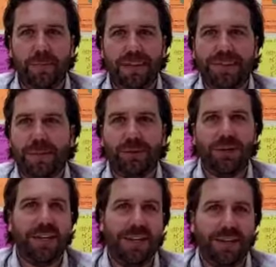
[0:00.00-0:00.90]
exception
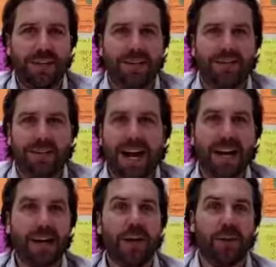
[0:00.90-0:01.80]
handling,
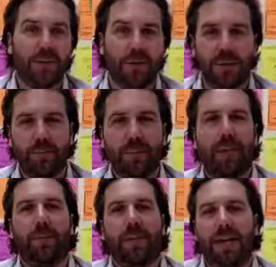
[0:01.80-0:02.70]
I/O, so input,
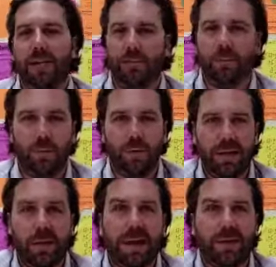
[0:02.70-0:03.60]
output, how to
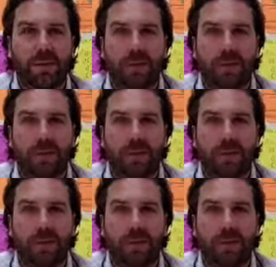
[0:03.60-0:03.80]
interact with